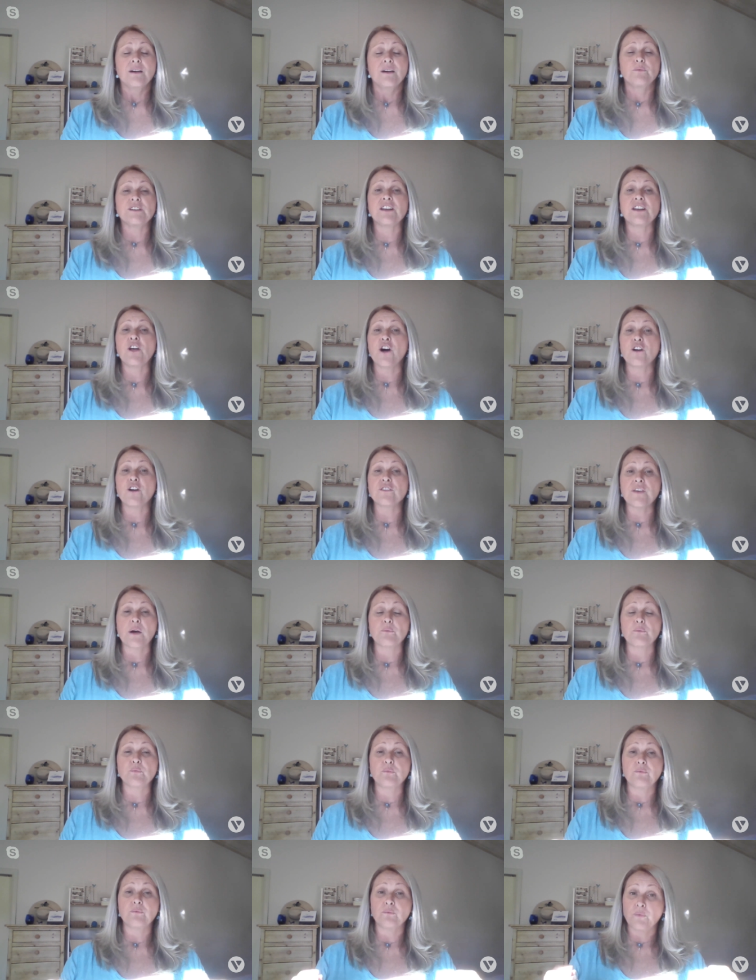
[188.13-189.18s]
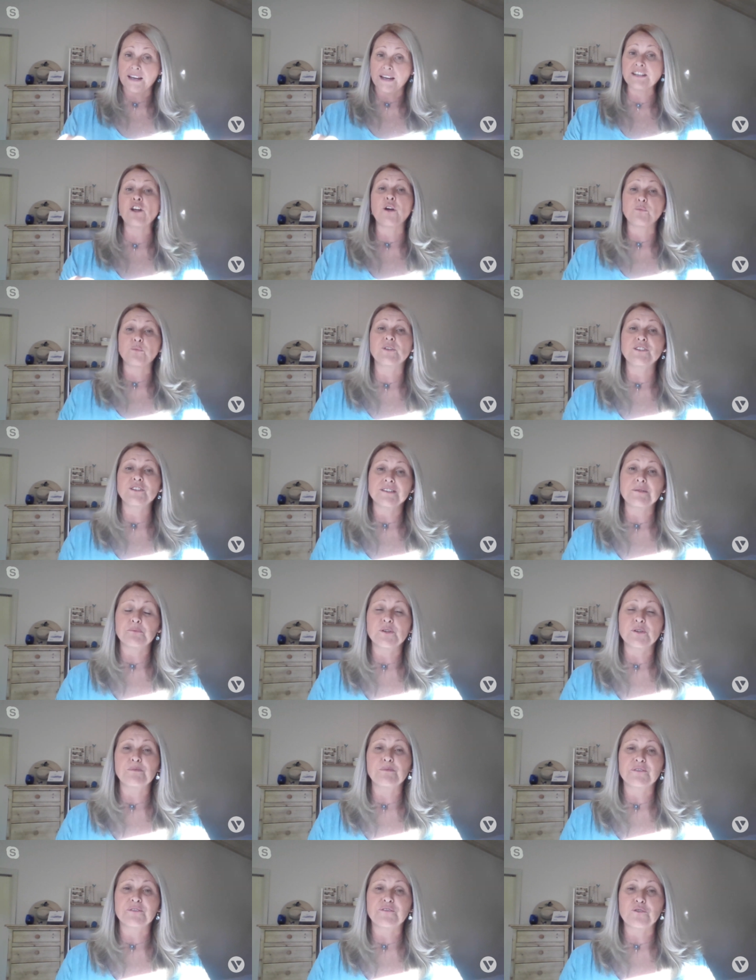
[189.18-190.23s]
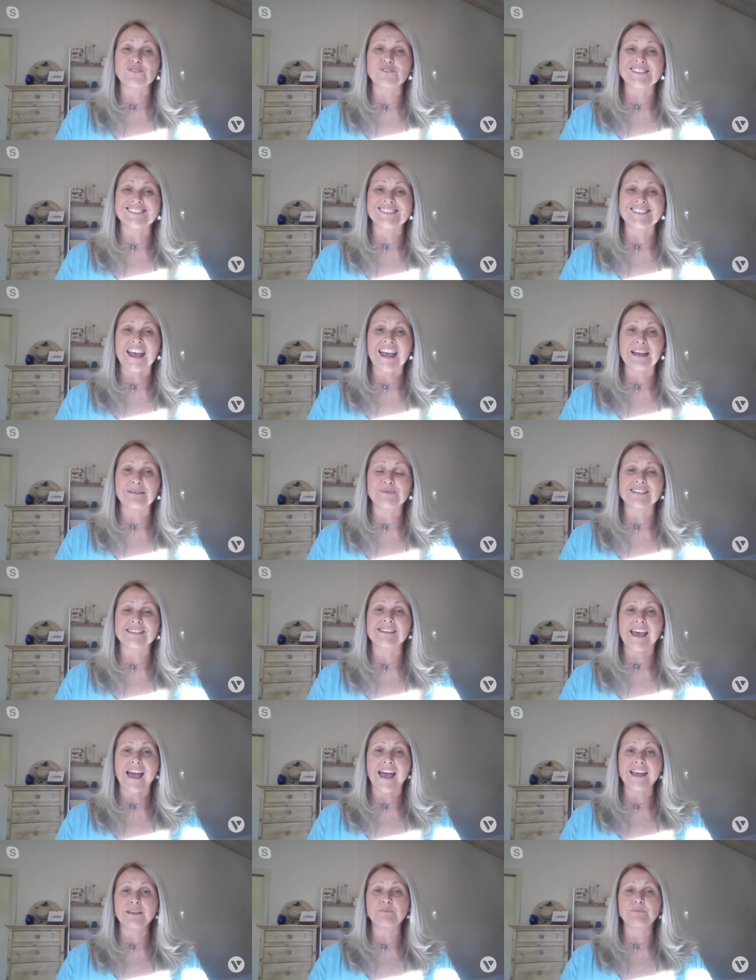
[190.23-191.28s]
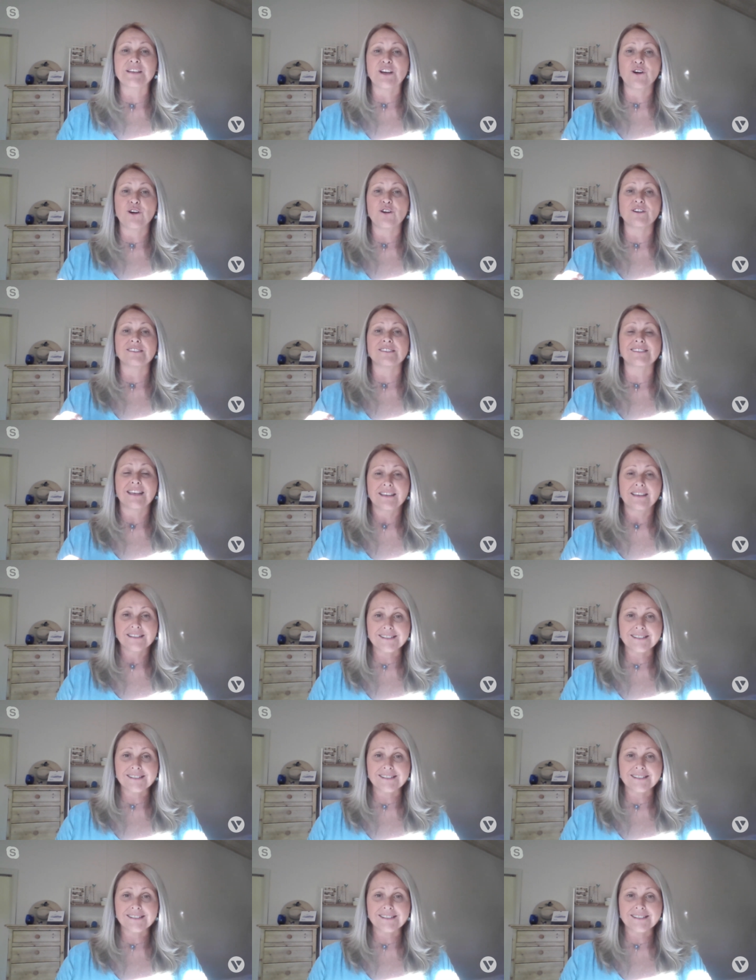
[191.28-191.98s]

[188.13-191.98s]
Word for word: We know that we know William Wilberforce's name today because